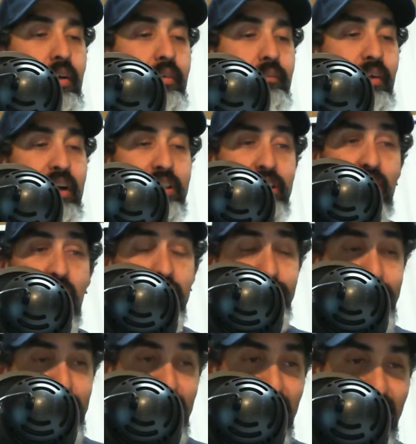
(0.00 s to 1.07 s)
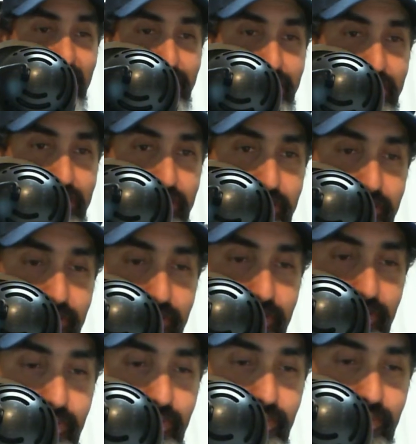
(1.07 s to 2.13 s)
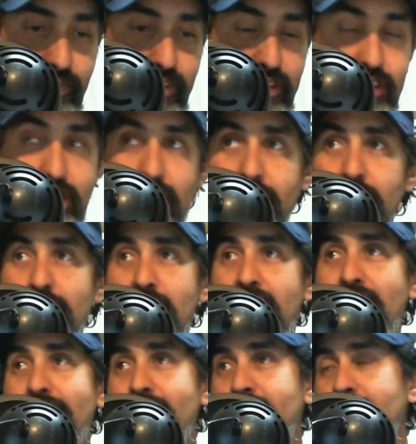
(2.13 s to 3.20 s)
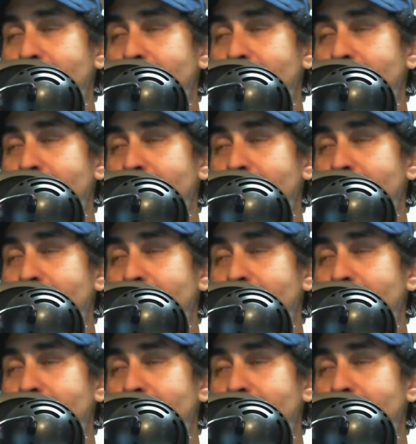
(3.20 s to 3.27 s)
My top selection, so I'm going to be giving you